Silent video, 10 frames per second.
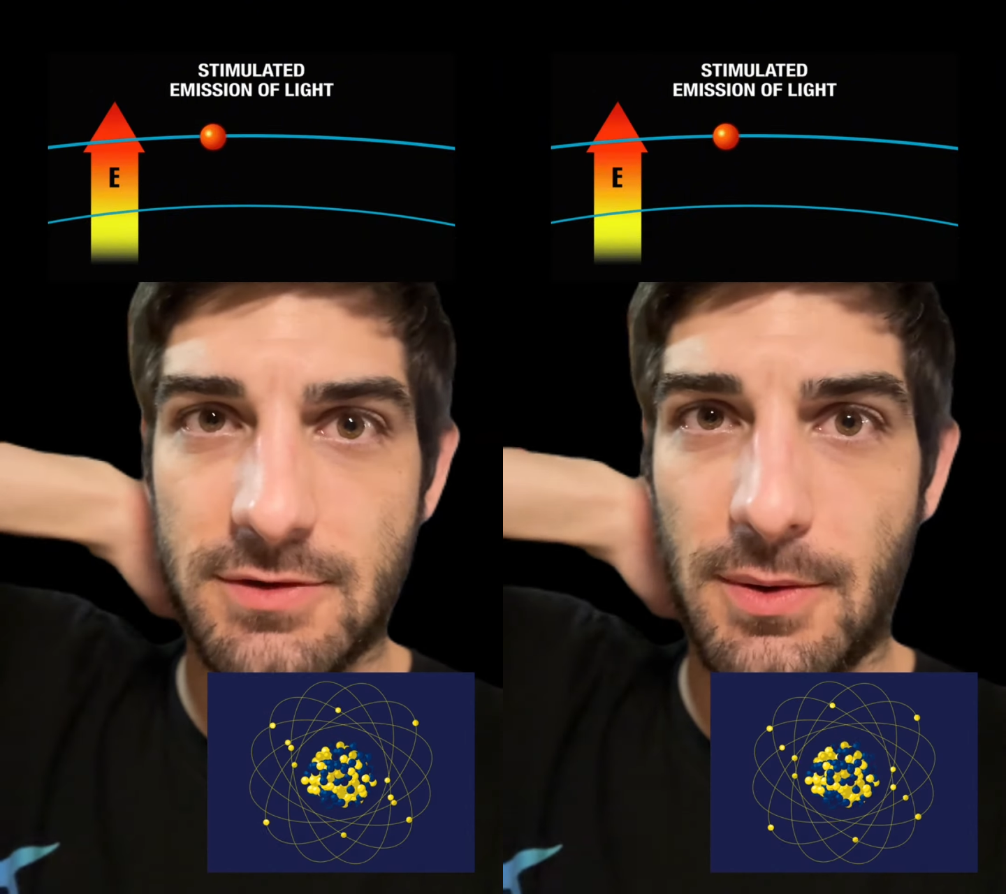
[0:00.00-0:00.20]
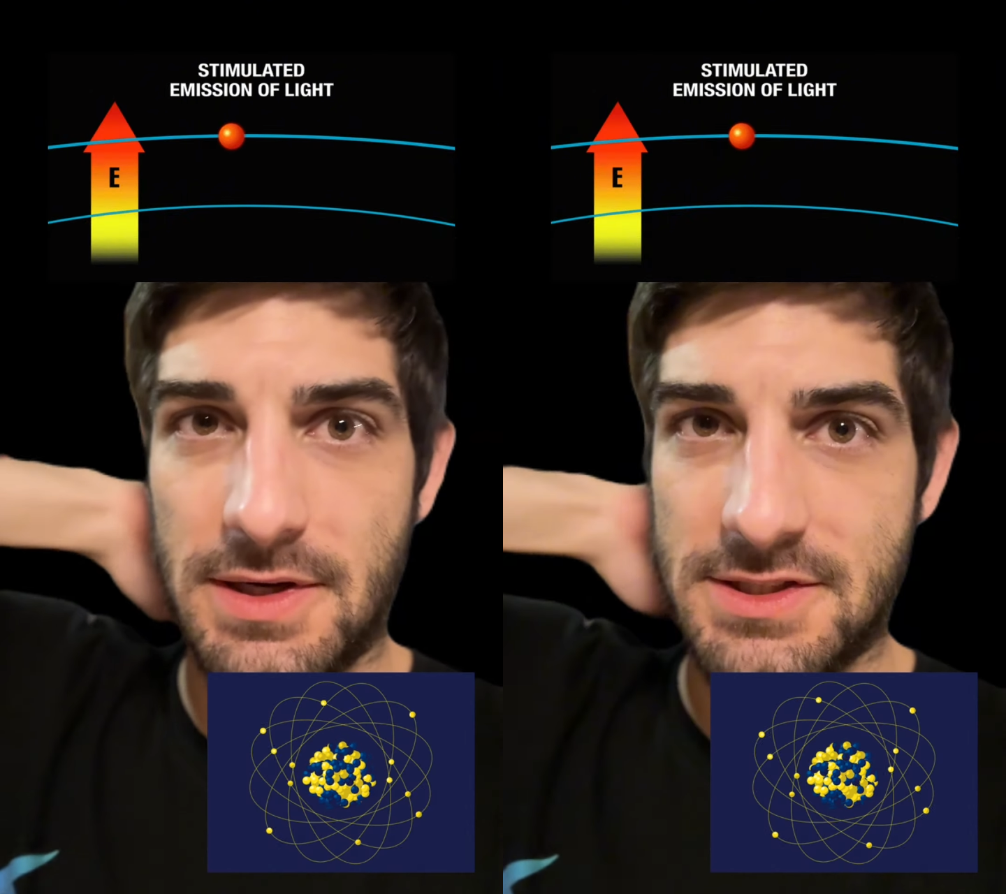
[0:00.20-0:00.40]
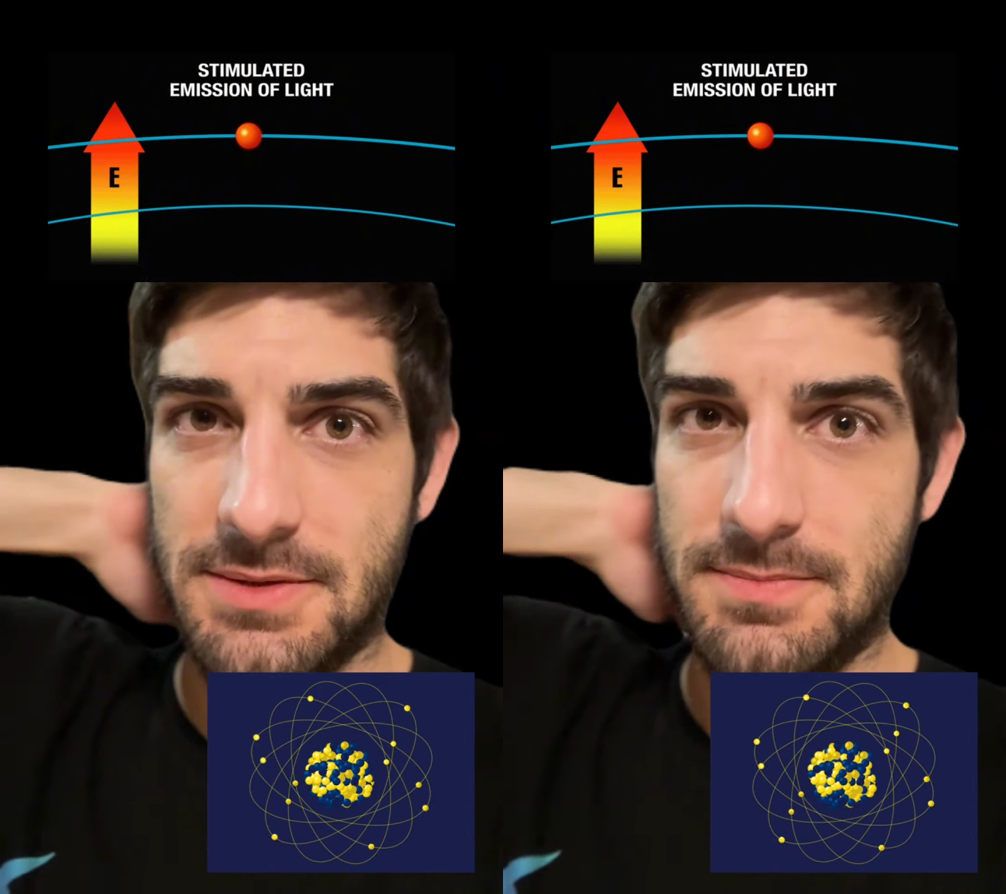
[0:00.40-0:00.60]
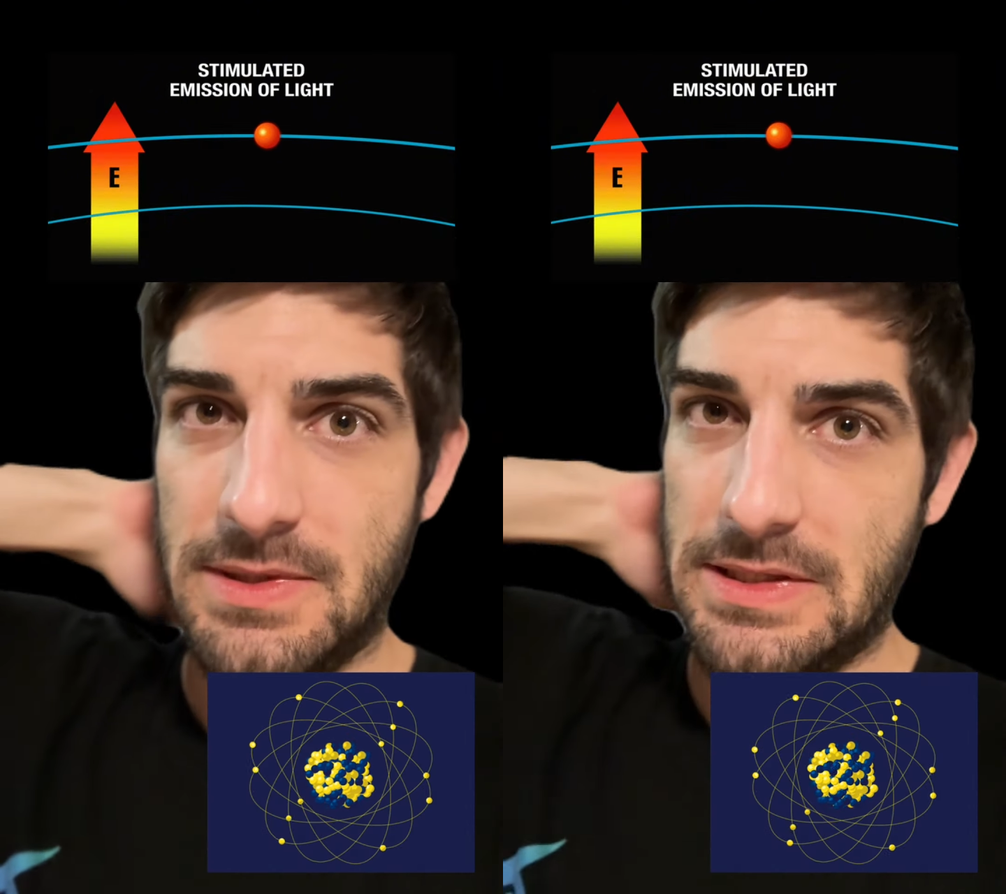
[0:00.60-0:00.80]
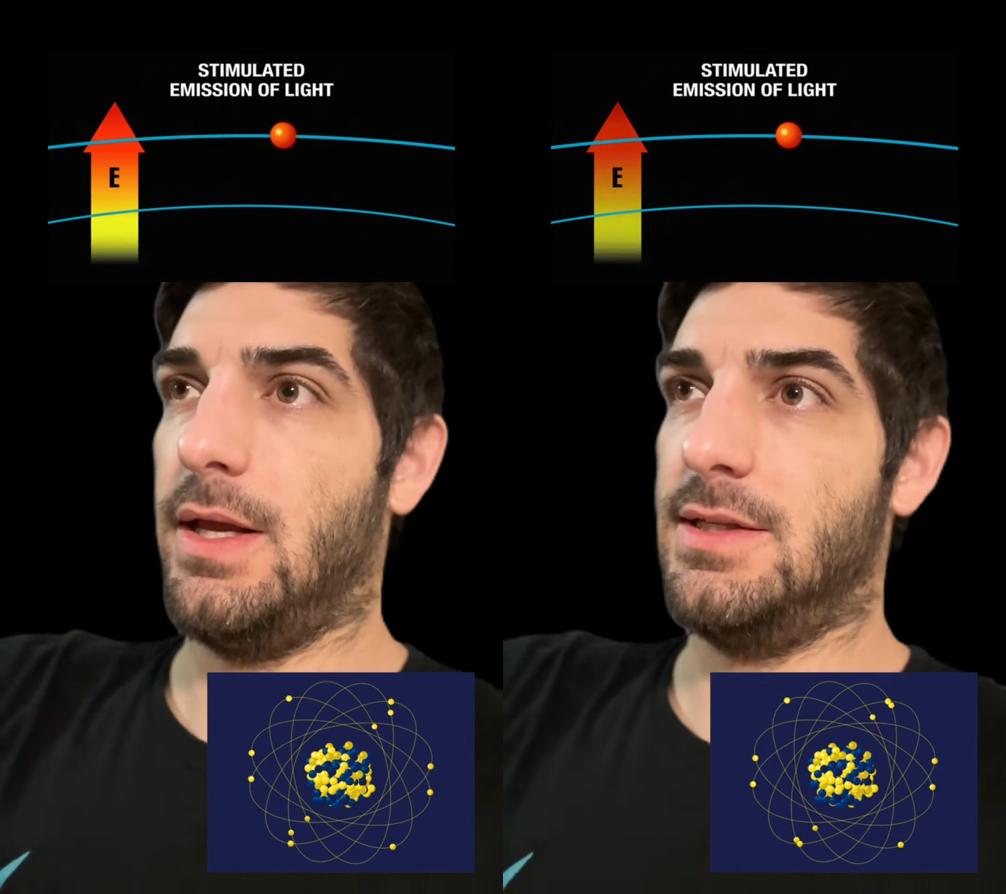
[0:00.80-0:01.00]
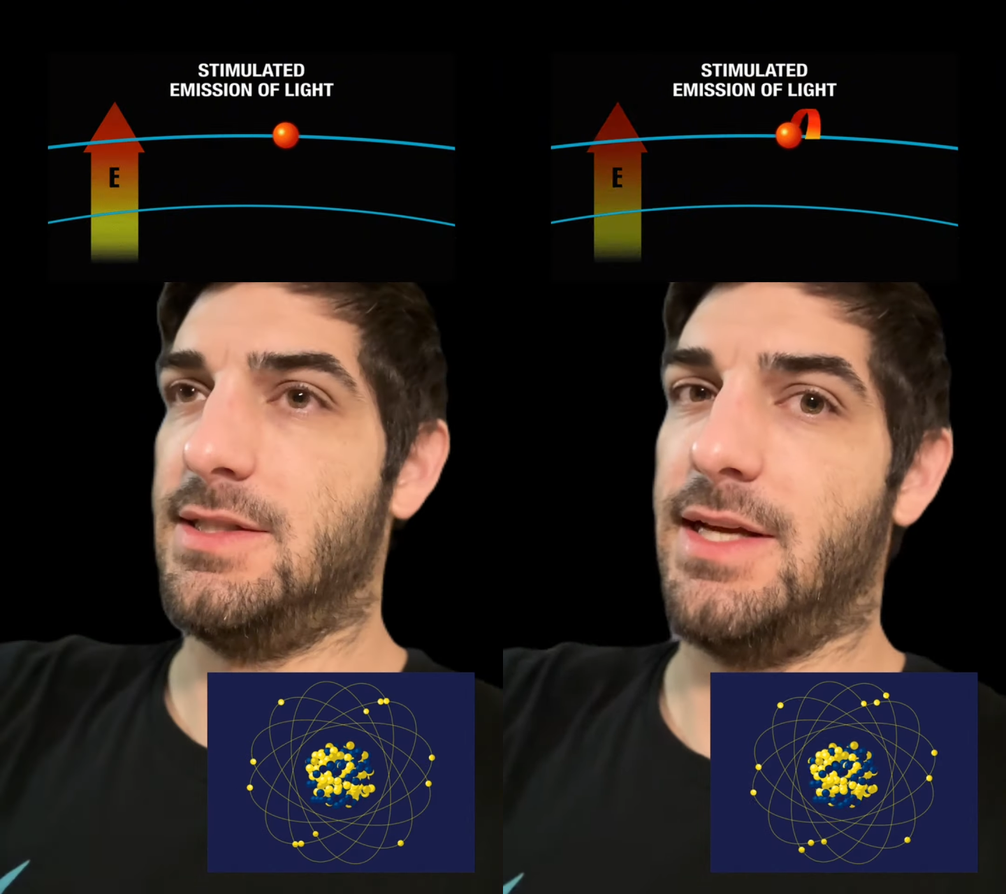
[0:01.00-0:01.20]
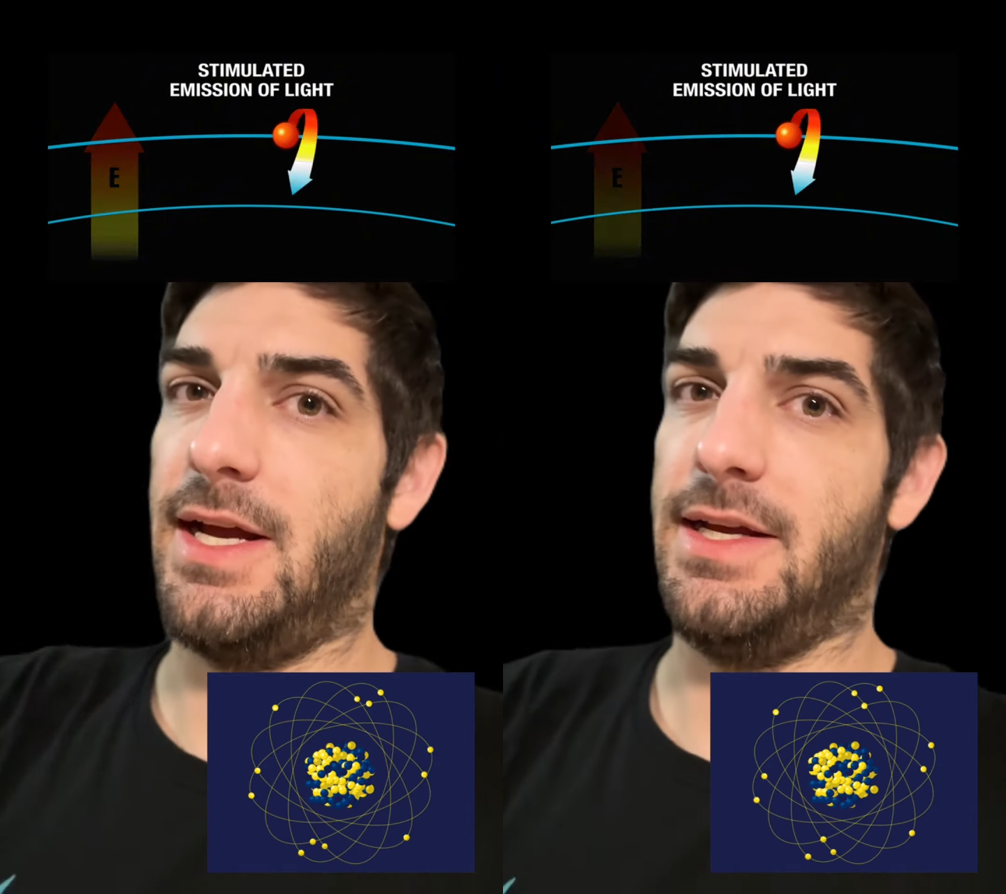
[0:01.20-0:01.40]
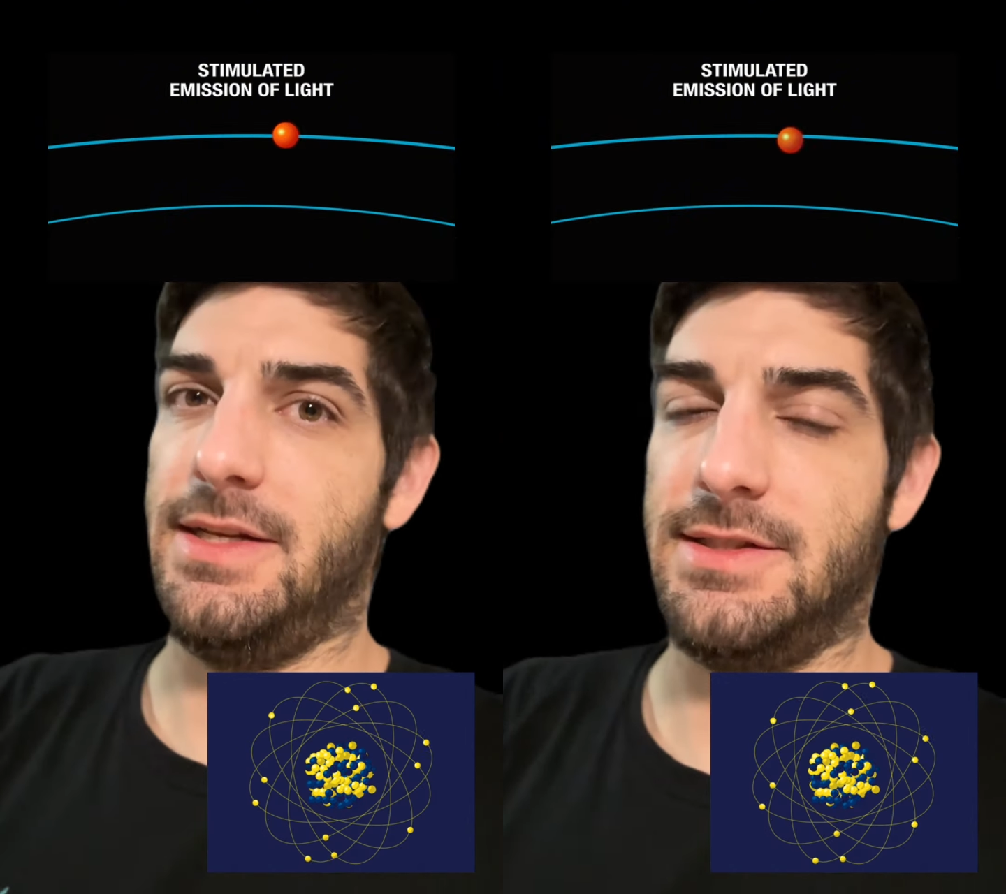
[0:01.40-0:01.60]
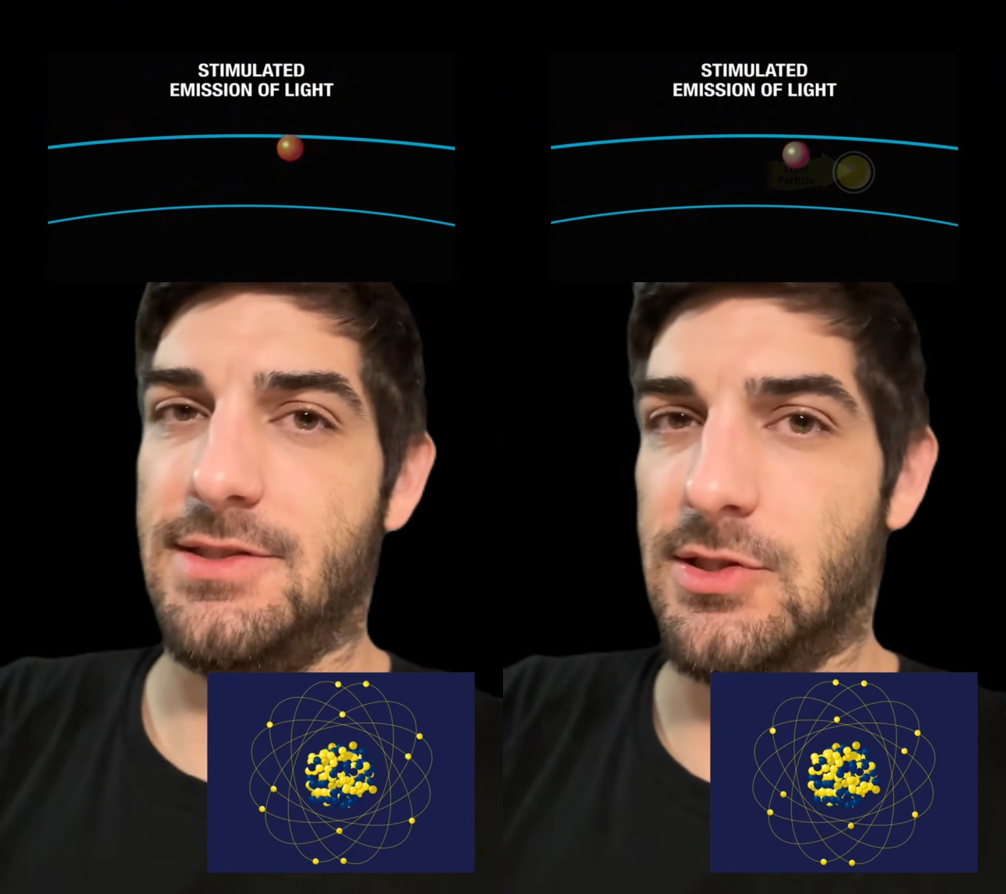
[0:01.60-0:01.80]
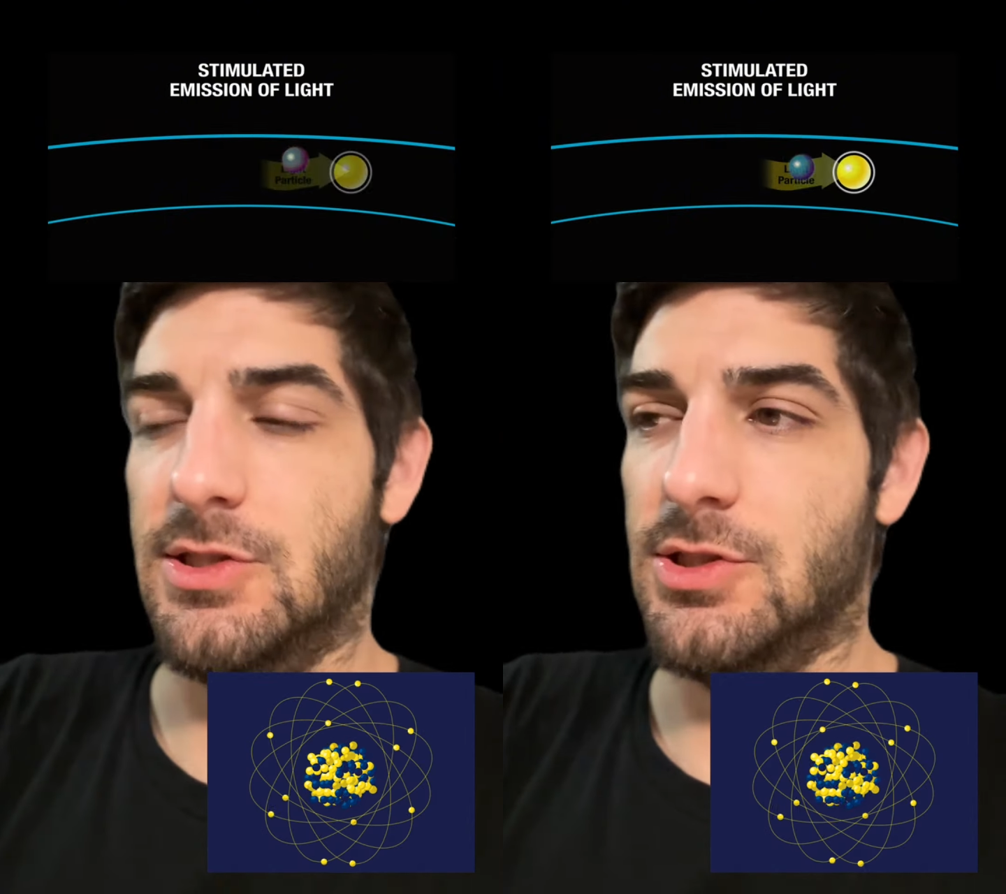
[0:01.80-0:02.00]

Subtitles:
quantum, is that it's